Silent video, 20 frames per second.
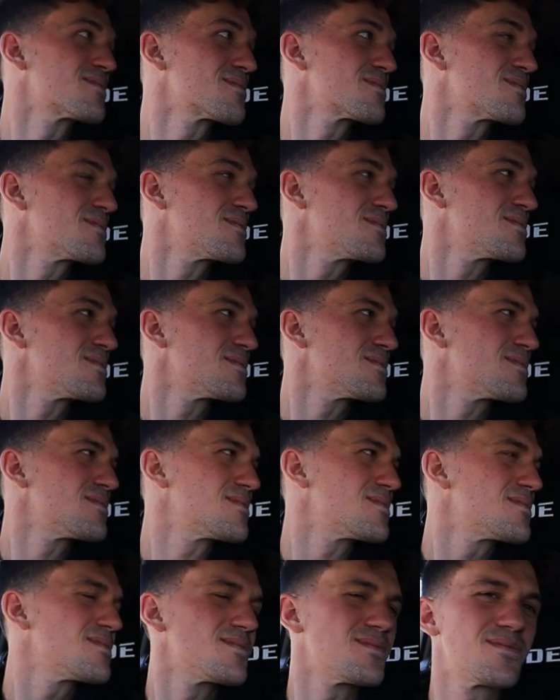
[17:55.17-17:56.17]
Yeah, it's
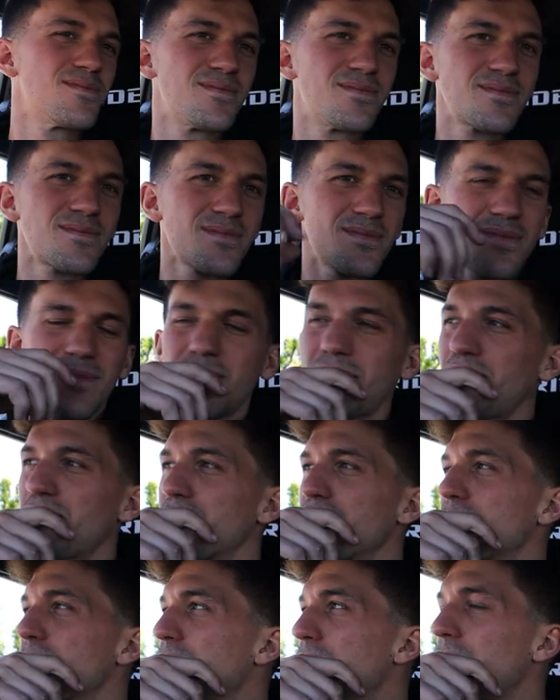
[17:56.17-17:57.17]
just a really good
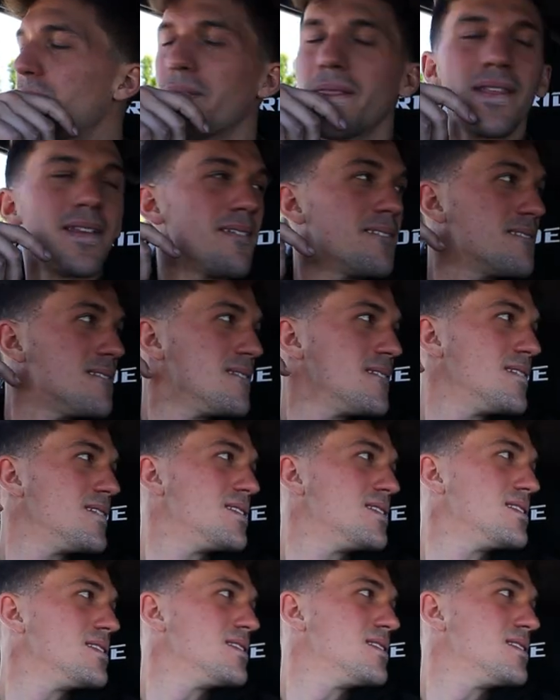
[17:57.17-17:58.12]
feeling car. It's like what,